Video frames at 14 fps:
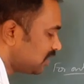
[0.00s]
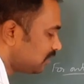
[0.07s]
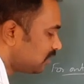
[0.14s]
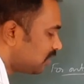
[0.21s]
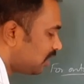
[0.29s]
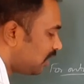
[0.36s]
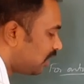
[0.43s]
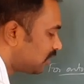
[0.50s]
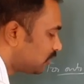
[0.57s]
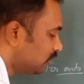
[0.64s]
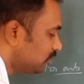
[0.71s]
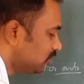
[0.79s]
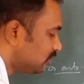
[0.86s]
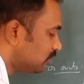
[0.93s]
a
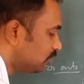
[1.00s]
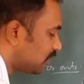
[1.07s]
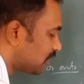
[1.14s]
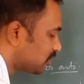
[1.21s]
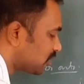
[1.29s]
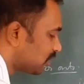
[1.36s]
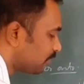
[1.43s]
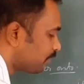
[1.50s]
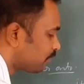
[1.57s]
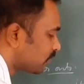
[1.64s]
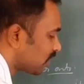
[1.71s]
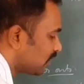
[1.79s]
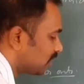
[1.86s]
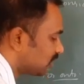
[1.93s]
onto function.
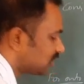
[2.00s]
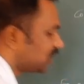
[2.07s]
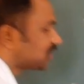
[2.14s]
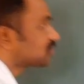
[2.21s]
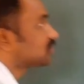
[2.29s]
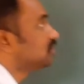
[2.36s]
That's